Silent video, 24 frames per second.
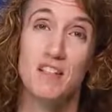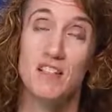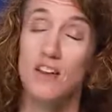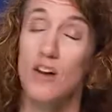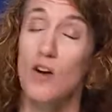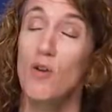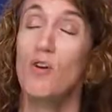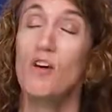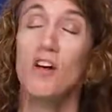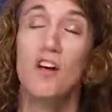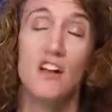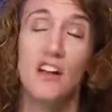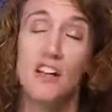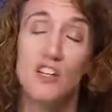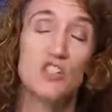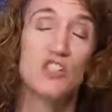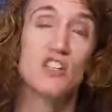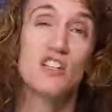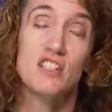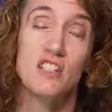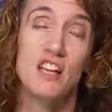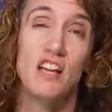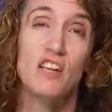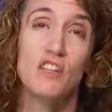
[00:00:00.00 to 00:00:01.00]
So
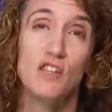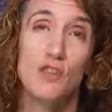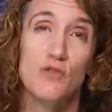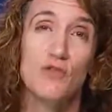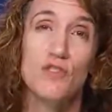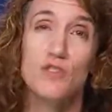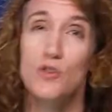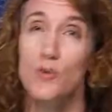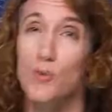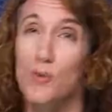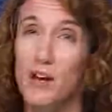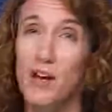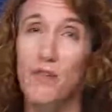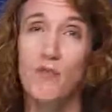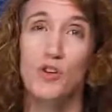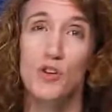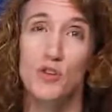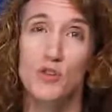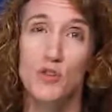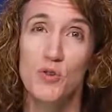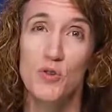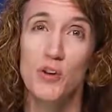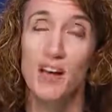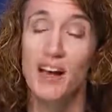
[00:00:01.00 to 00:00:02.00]
just get used to whenever
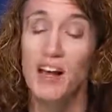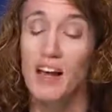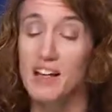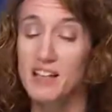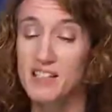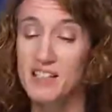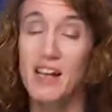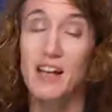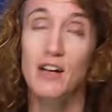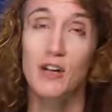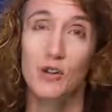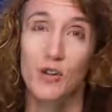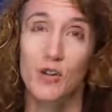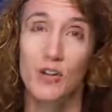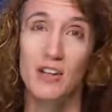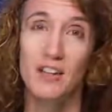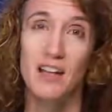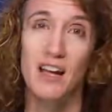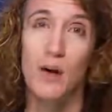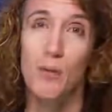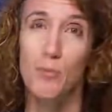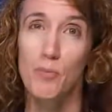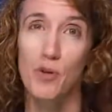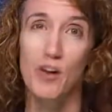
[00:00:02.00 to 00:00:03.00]
you're doing that, take a look at
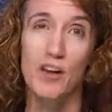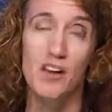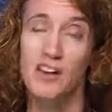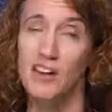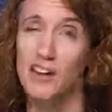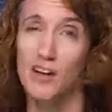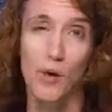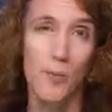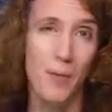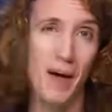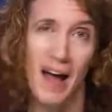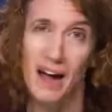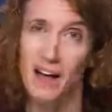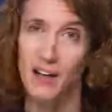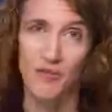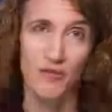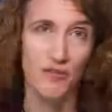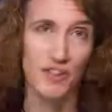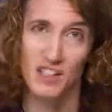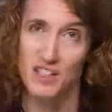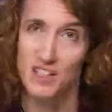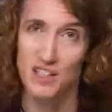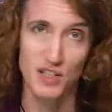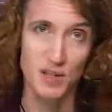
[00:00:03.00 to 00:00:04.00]
the output and then go back and
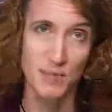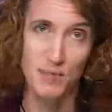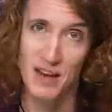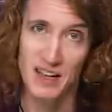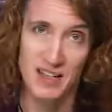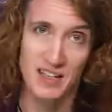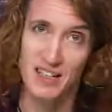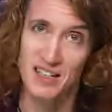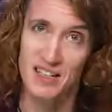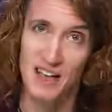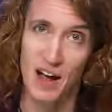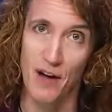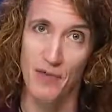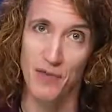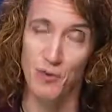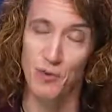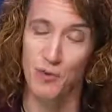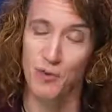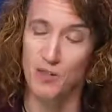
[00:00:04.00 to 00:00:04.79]
fix the spaces afterwards.